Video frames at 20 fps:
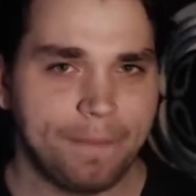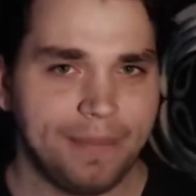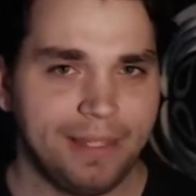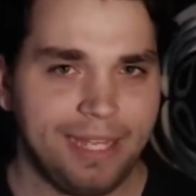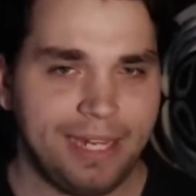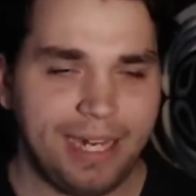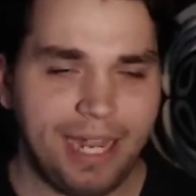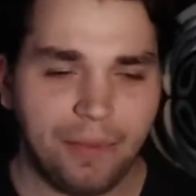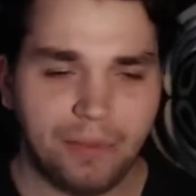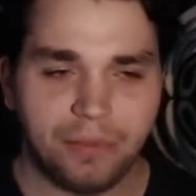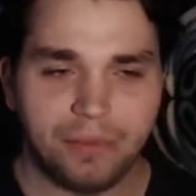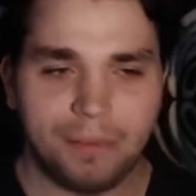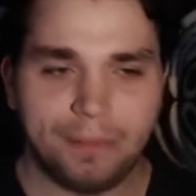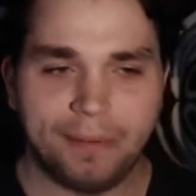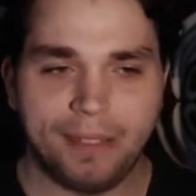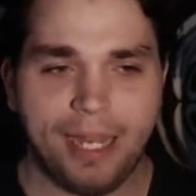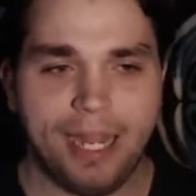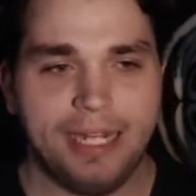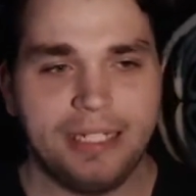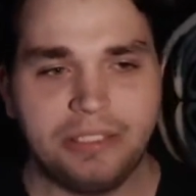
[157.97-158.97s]
Like, I would
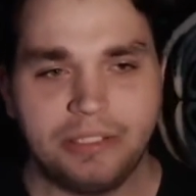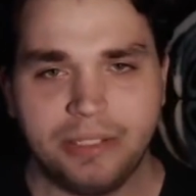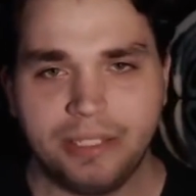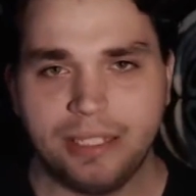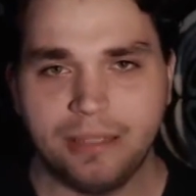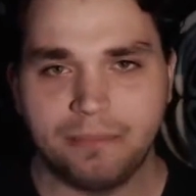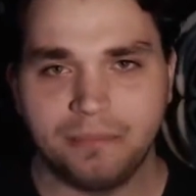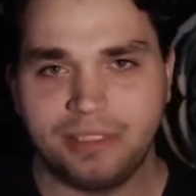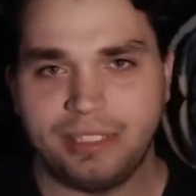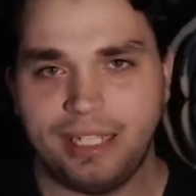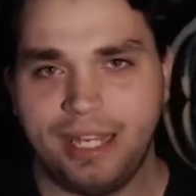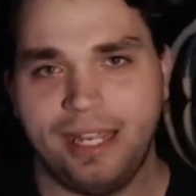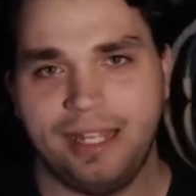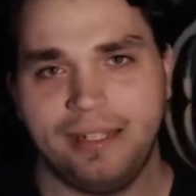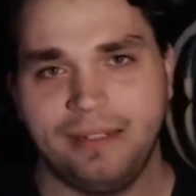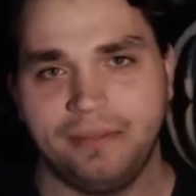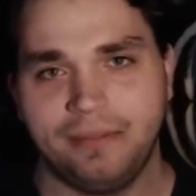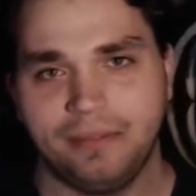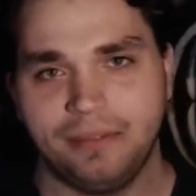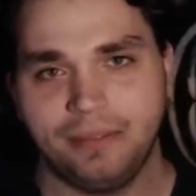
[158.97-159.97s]
reply to them
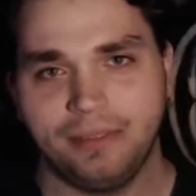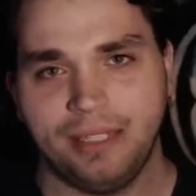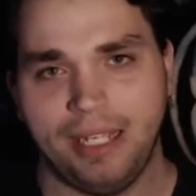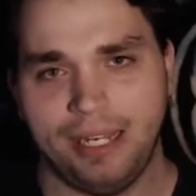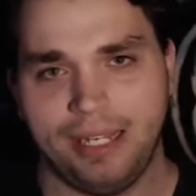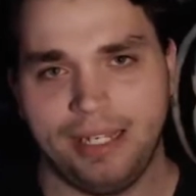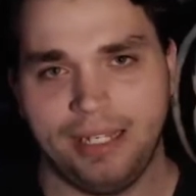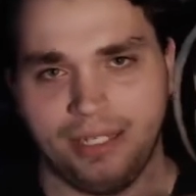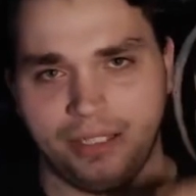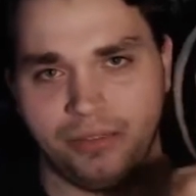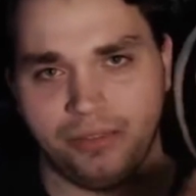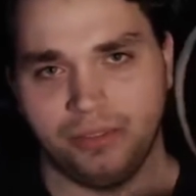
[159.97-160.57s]
saying, like,